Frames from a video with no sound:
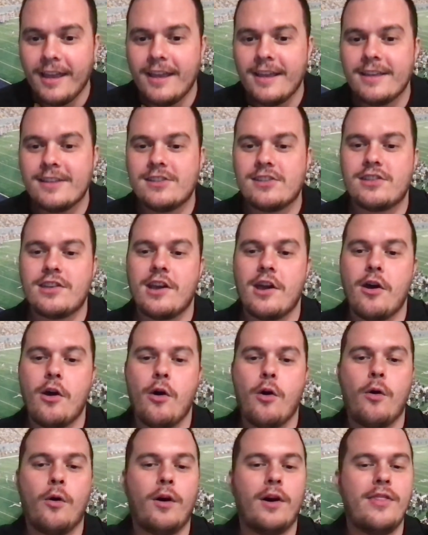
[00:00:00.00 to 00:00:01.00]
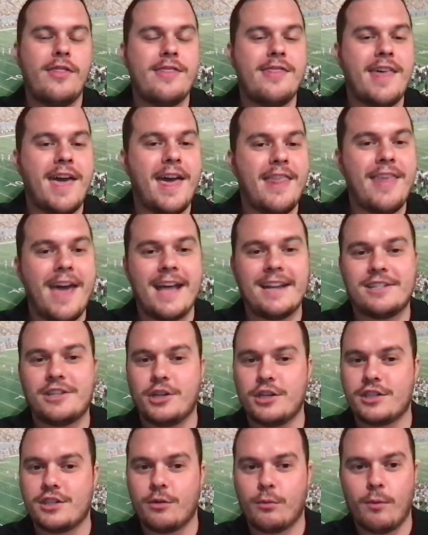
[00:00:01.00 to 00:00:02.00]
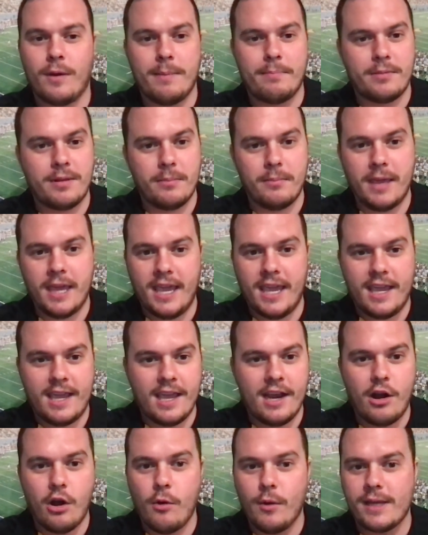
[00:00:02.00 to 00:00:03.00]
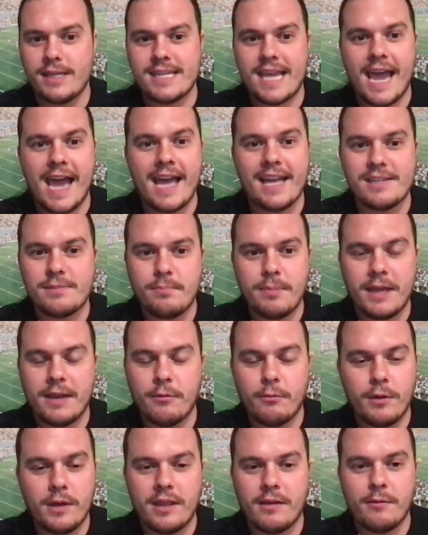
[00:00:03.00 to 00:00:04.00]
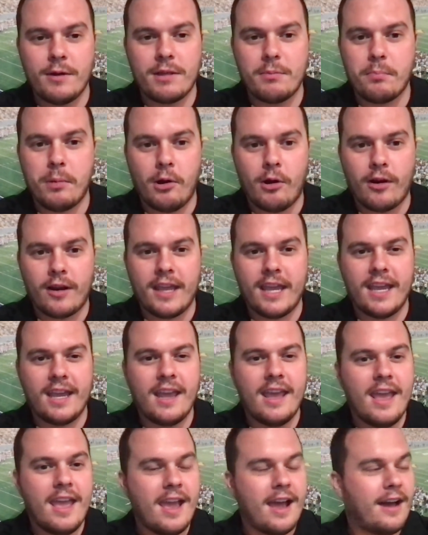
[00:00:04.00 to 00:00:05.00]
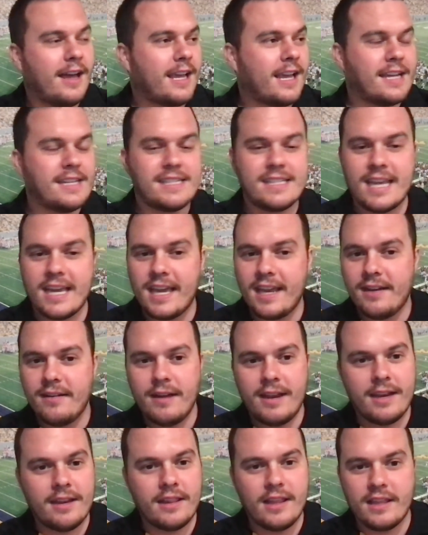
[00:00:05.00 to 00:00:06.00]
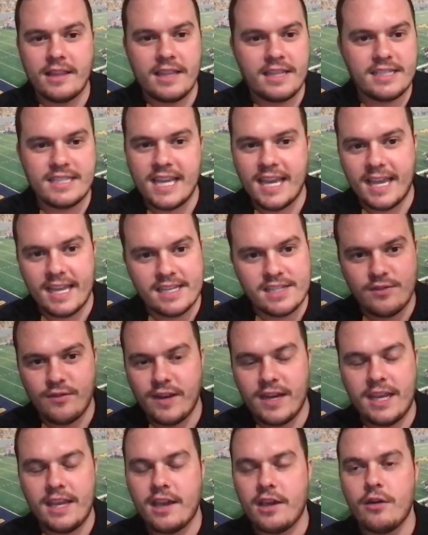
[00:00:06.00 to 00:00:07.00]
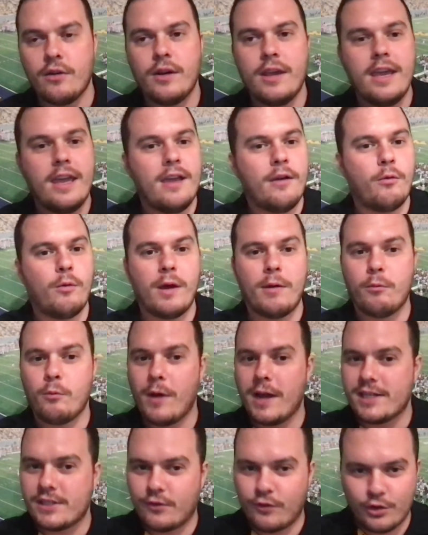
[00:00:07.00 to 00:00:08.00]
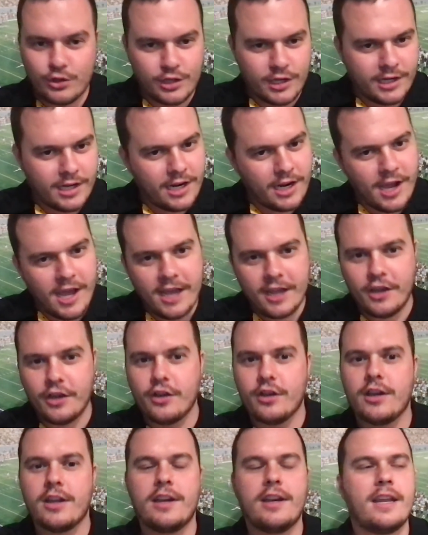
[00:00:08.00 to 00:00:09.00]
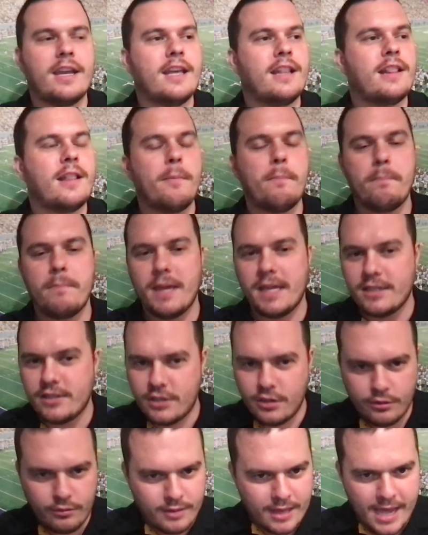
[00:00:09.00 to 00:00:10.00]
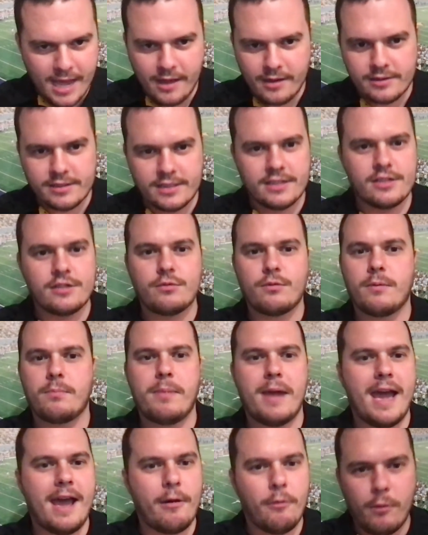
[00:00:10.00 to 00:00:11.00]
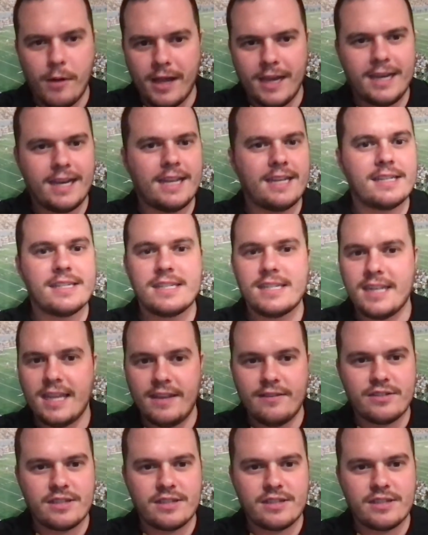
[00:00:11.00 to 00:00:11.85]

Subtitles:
So that's just a rip to me. It always has been with parking. Like I said in the tickets video, when West Virginia got good in the mid-2000s with Pat White and Steve